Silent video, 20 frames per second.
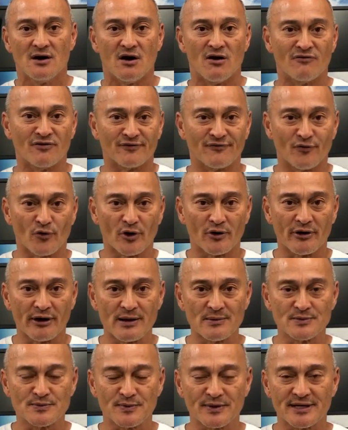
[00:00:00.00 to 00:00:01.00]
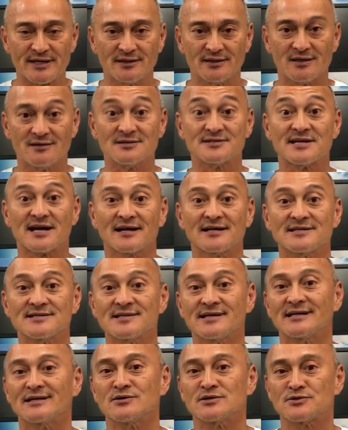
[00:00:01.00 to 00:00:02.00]
over 4 grams per kilo, second
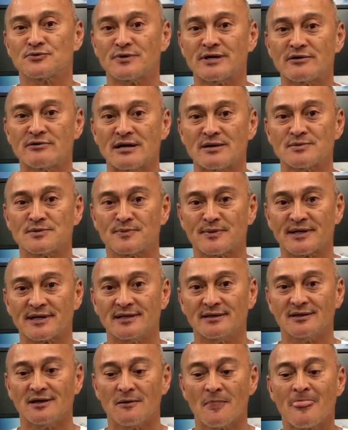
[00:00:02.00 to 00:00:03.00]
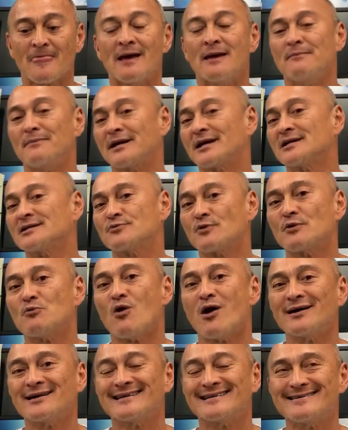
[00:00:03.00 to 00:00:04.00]
study was 3 grams per kilo, because we
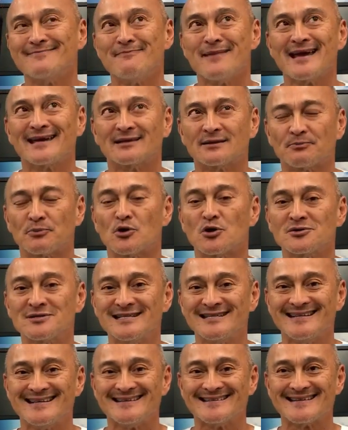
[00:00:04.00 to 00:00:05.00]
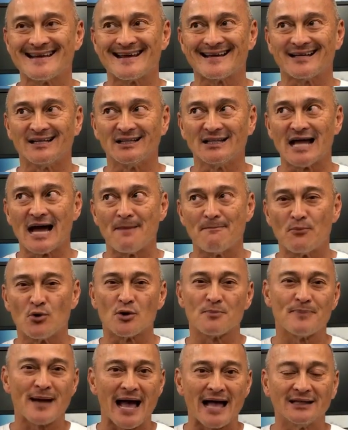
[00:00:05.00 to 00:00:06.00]
wanted to make the protein intake a lot
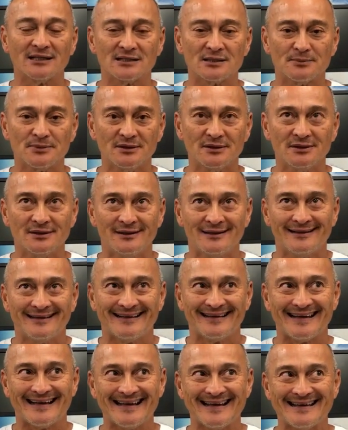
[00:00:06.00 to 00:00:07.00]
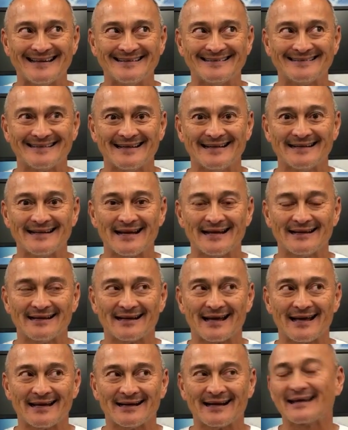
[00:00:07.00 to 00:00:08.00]
more palatable and
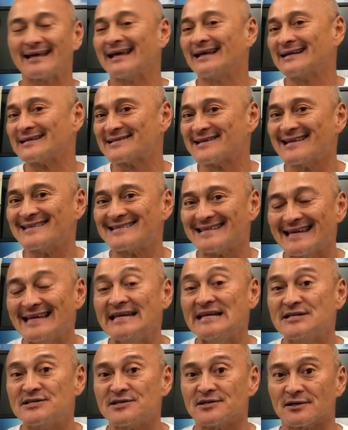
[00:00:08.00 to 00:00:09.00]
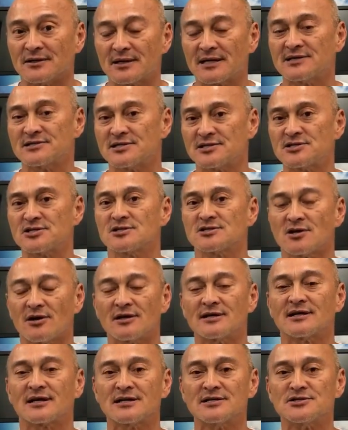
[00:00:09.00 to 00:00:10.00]
in a sense easier, because it's just
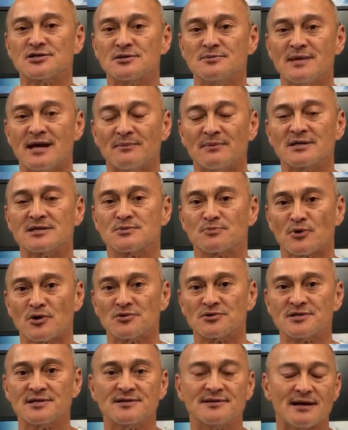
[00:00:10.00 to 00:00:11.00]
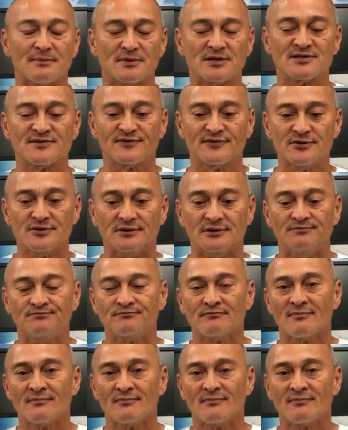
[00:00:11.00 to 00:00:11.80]
hard to consume that much protein, that much food.